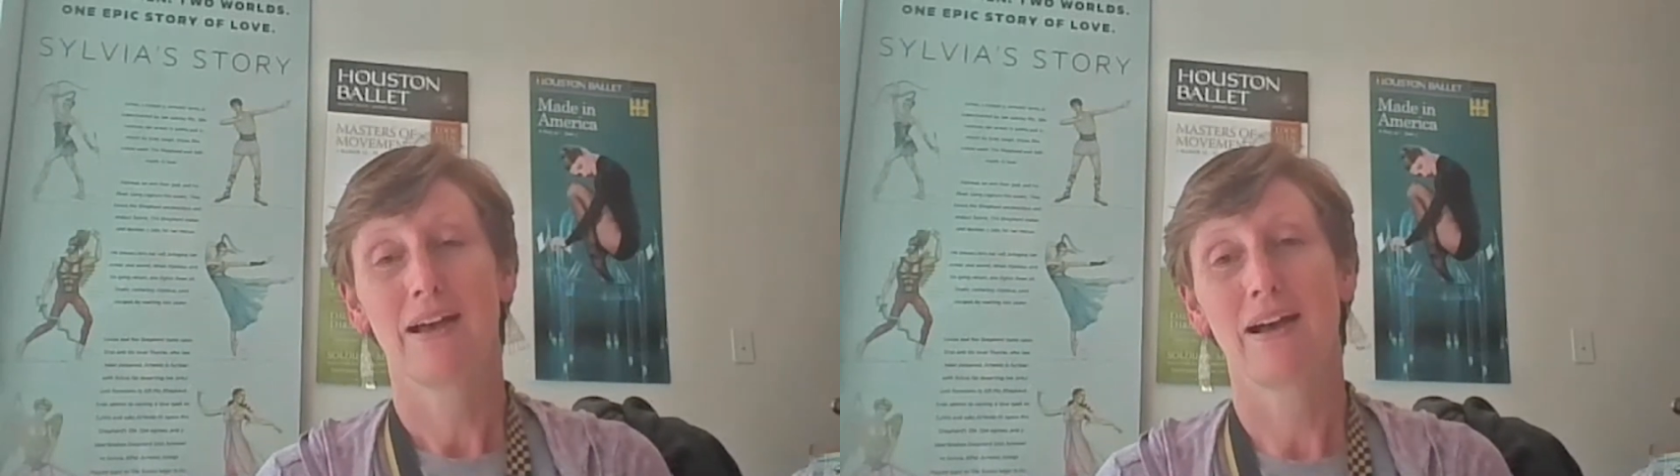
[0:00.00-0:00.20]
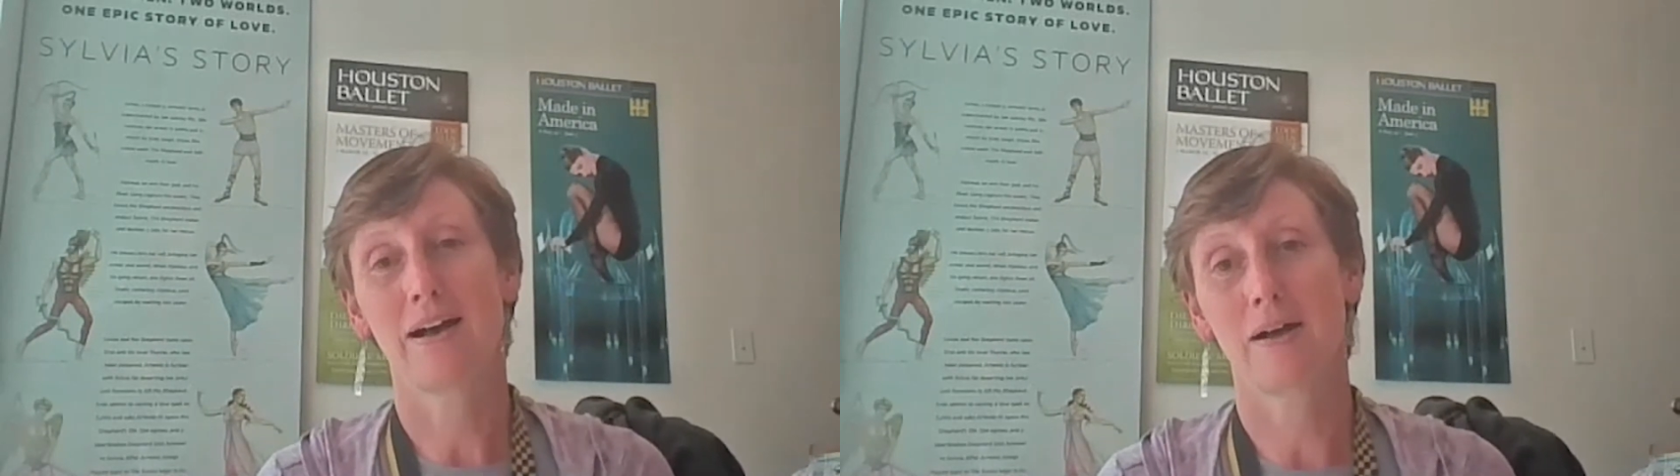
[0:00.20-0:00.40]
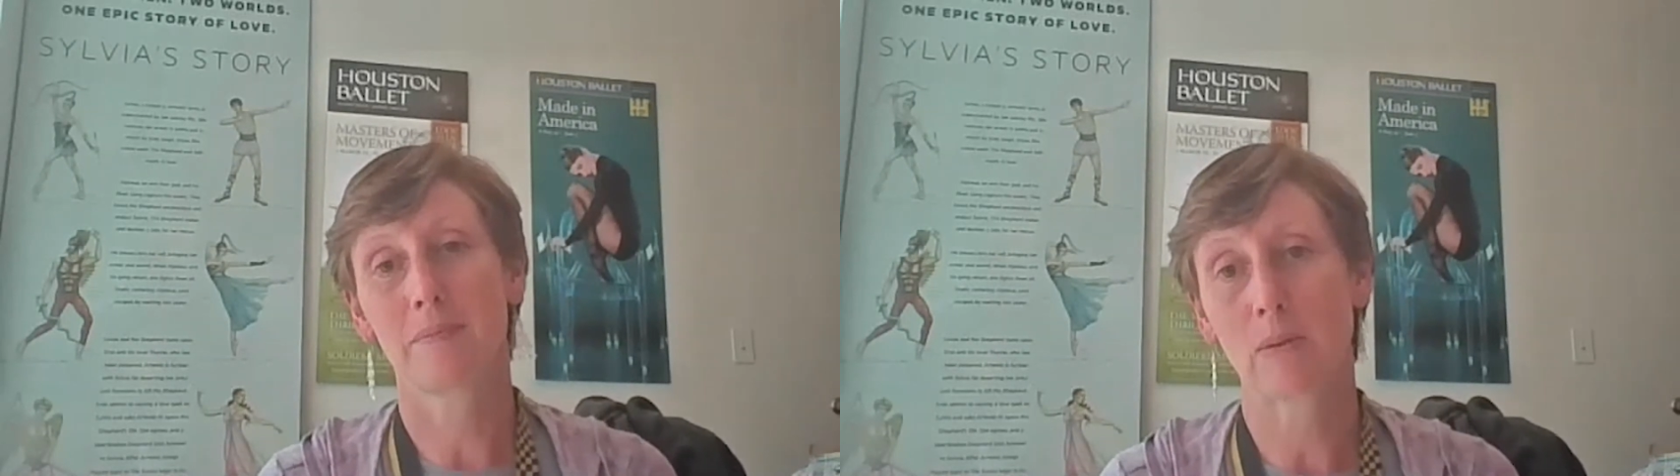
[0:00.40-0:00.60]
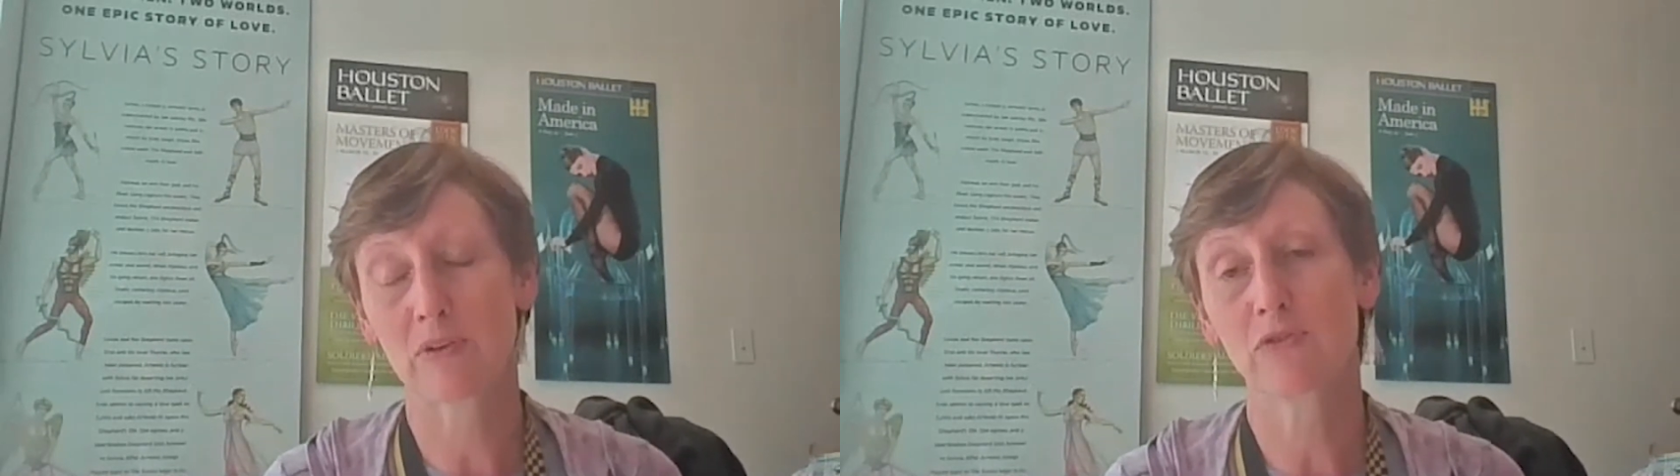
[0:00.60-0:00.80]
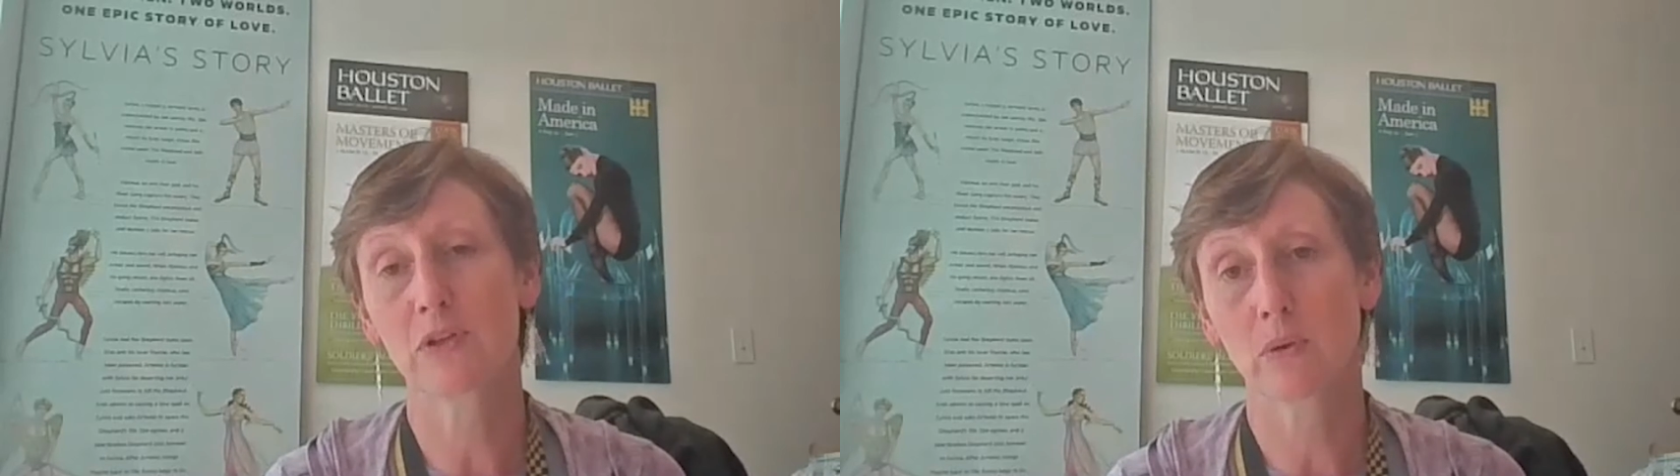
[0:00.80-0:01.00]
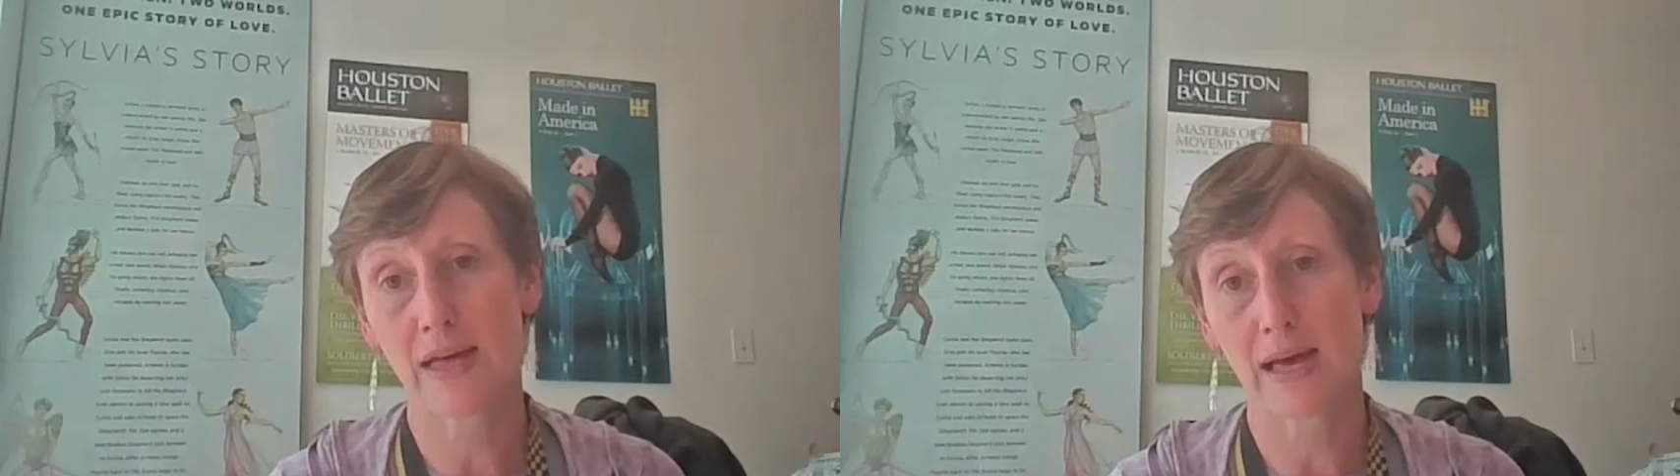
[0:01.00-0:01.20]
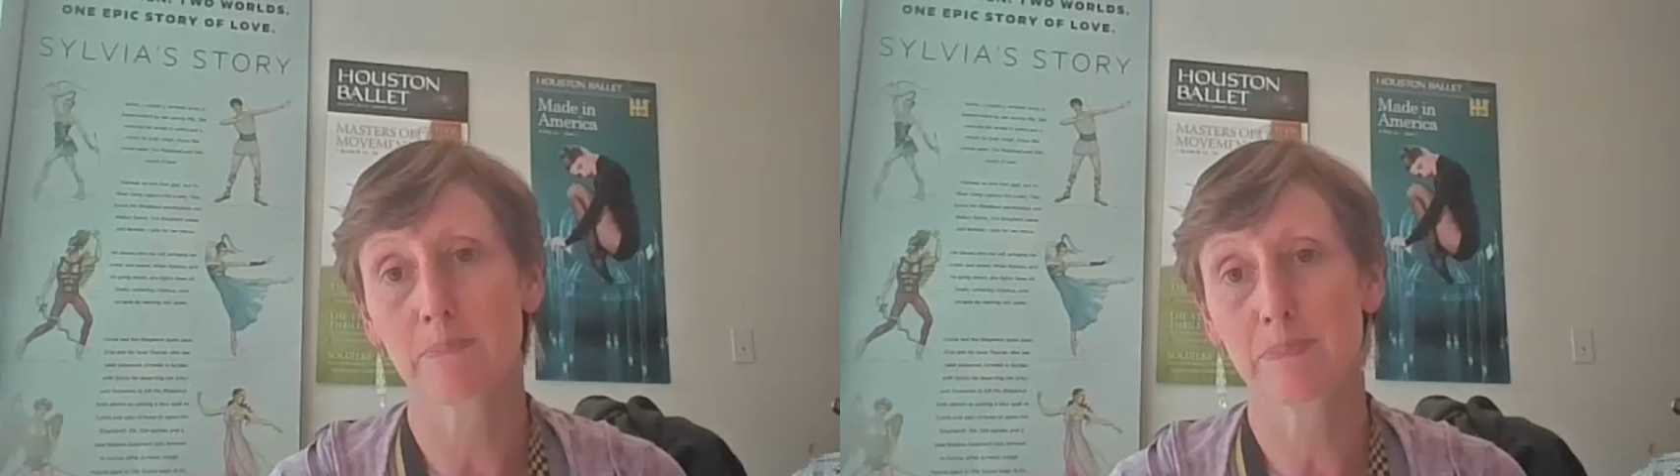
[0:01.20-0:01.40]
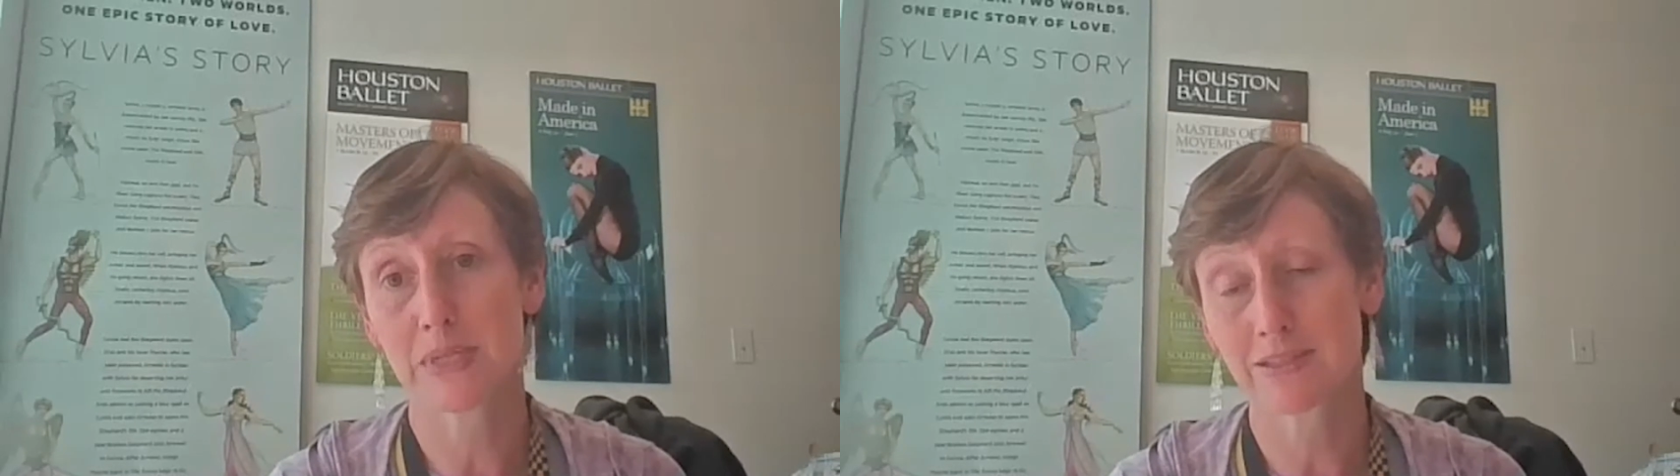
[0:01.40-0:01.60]
And we feel that
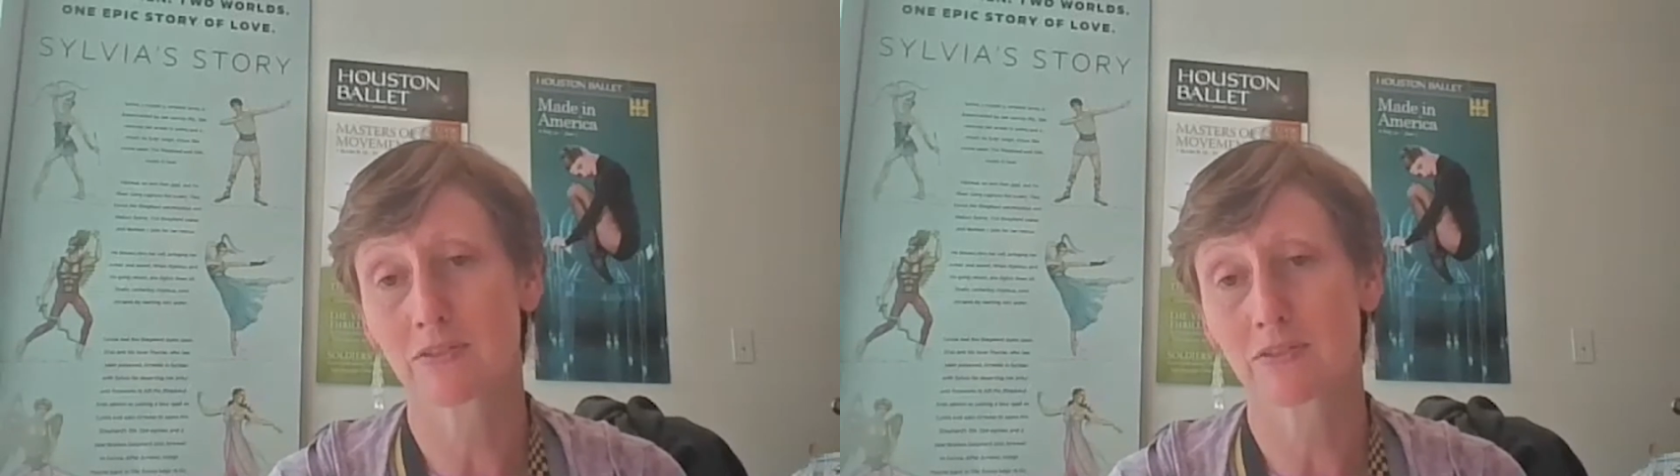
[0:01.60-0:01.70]
piece